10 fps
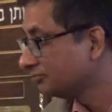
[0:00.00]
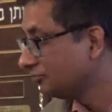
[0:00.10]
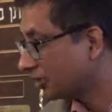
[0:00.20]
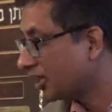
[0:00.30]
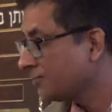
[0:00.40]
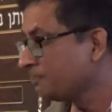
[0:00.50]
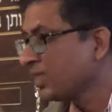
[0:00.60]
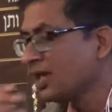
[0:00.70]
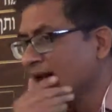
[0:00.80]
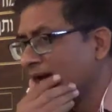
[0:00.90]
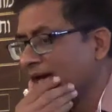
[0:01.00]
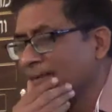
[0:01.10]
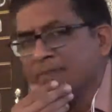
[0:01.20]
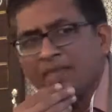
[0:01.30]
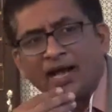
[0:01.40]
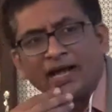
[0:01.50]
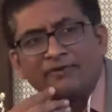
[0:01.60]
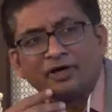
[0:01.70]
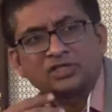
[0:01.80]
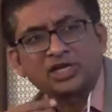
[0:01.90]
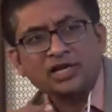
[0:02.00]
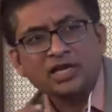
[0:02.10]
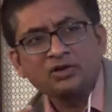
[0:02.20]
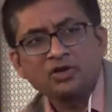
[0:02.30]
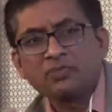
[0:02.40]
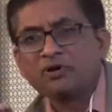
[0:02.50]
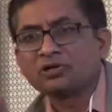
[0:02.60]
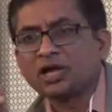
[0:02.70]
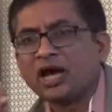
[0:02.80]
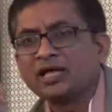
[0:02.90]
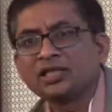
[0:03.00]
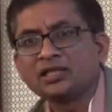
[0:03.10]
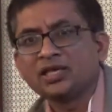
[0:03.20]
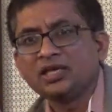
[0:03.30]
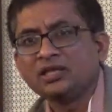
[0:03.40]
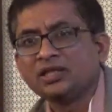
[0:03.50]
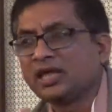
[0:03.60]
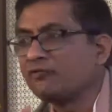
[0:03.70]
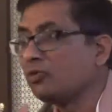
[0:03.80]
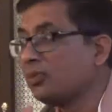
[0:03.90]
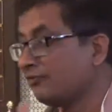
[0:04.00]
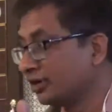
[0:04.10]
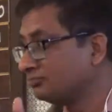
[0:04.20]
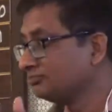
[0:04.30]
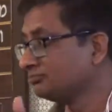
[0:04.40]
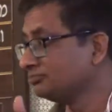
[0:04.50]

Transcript: Okay. I was talking to you about Aditi Devo Bhavan.